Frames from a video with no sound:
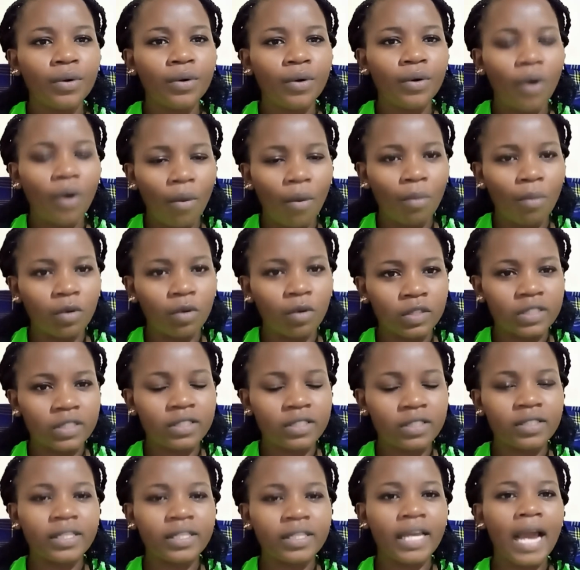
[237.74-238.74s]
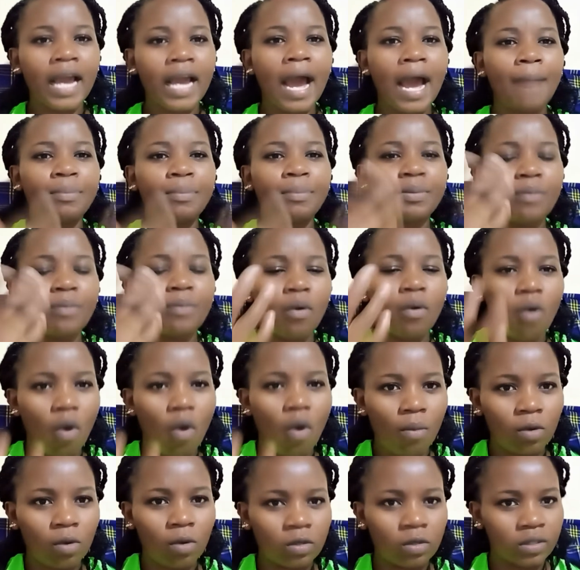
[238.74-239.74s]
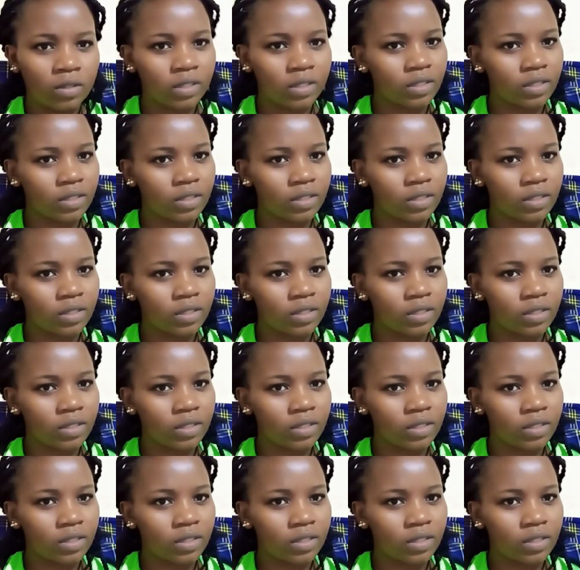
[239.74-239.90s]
hormones the happy hormones